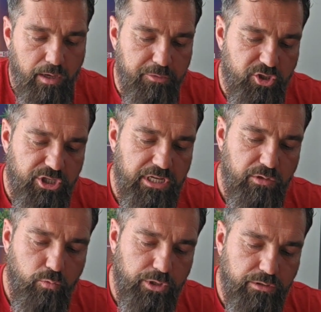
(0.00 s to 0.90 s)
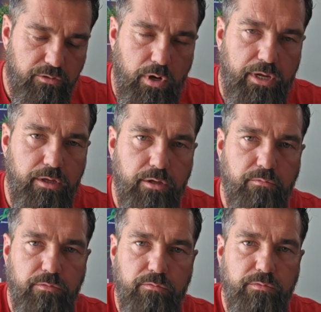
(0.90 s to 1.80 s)
Lots of
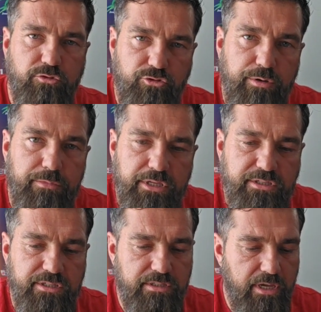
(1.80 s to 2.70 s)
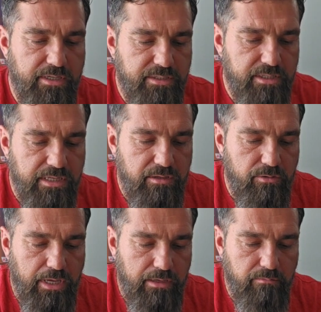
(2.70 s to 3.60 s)
care was taken in trimming. You can see
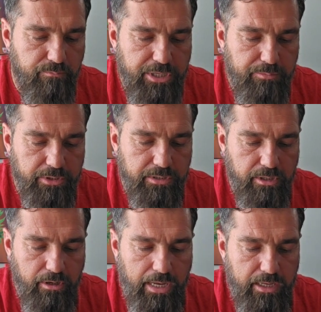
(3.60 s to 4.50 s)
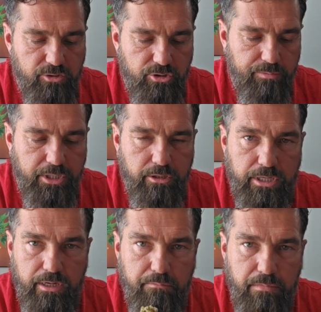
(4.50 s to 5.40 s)
there's not a lot of leaves, and
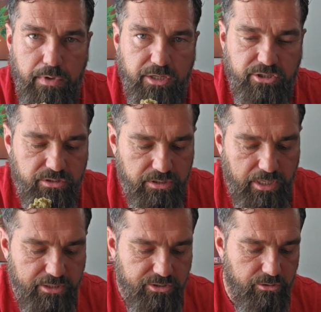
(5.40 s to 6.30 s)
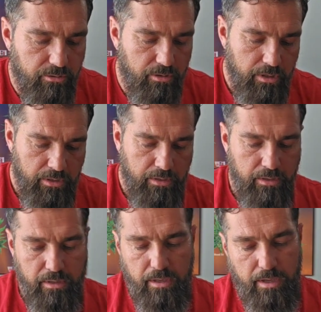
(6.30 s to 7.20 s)
a machine wouldn't kind of
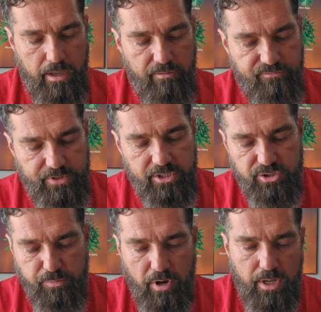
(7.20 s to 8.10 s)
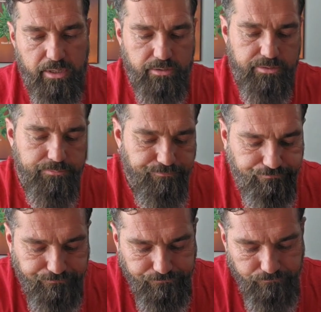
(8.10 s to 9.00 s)
trim this as nicely. You
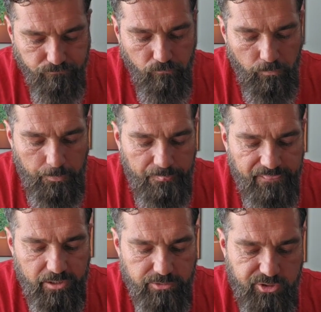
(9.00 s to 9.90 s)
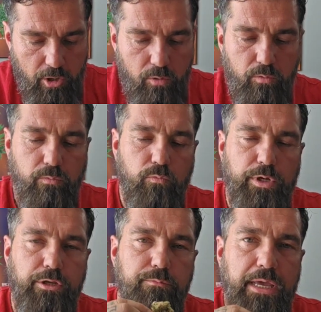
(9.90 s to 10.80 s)
get people in there hand trimming, you get a
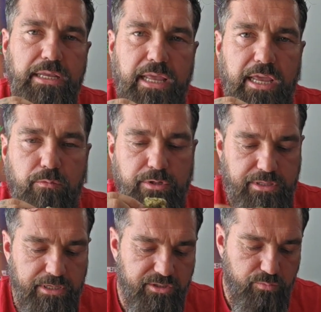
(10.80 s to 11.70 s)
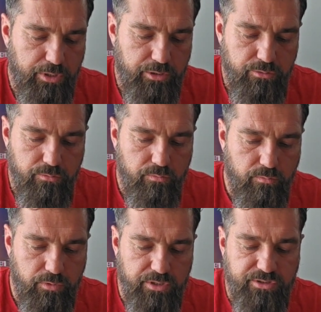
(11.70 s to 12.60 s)
much nicer
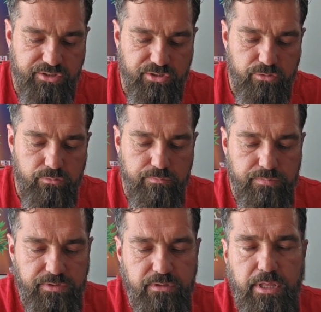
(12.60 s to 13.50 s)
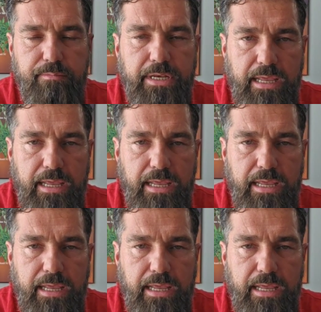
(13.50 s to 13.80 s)
finished product.